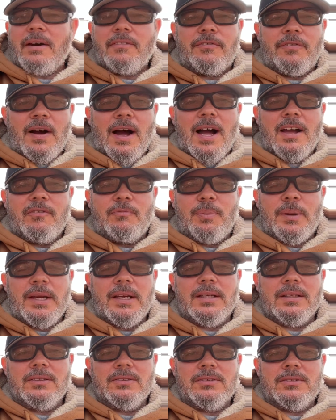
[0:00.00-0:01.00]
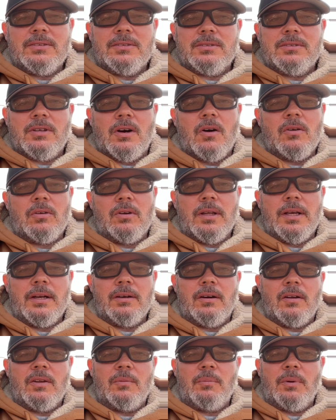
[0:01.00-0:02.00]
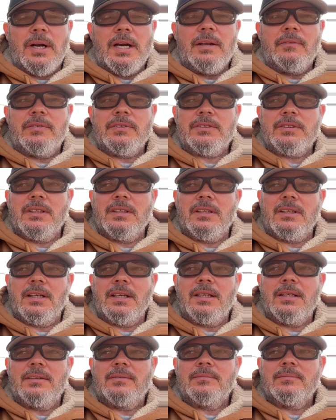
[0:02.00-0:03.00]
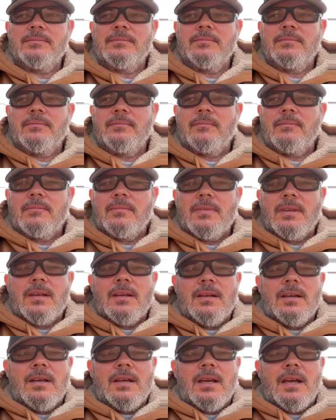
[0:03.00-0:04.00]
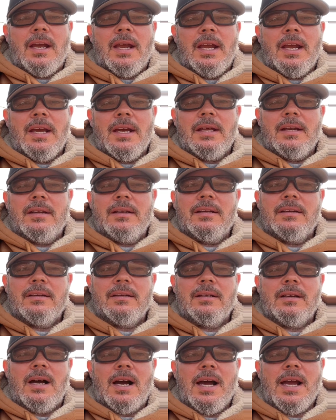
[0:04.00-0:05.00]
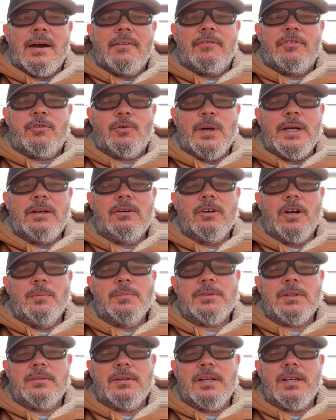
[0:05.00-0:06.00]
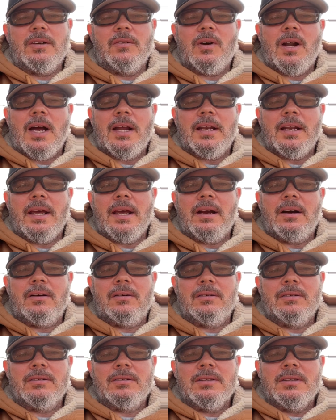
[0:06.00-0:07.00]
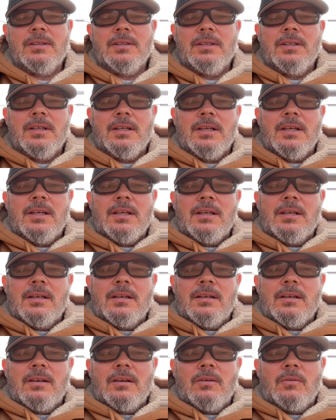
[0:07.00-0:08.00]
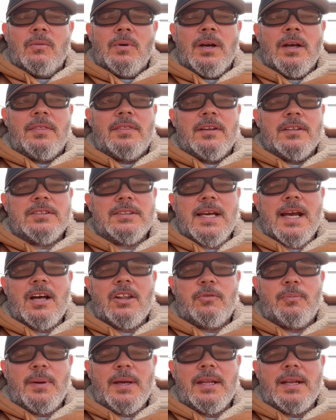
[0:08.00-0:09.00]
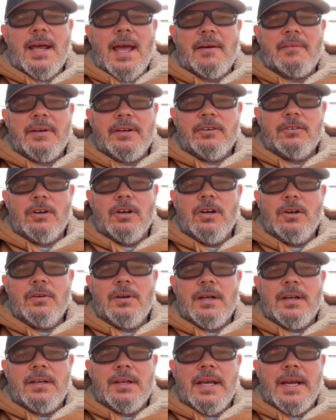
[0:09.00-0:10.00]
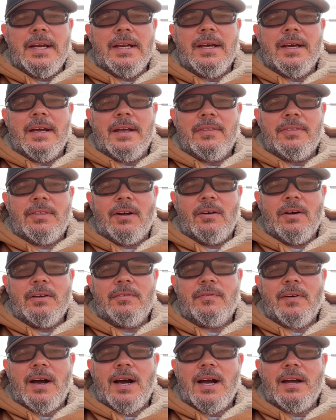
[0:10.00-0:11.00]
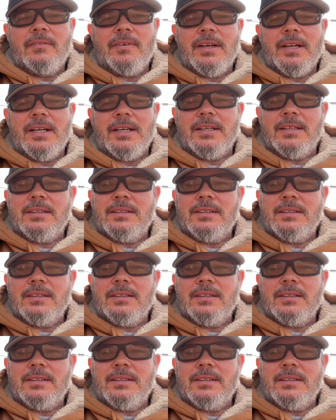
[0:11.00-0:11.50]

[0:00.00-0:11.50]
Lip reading: 5 pens total here on the breeding facility, and I have 3 groups of deer right now, with the south pen having Groot and Nina and 35 in it.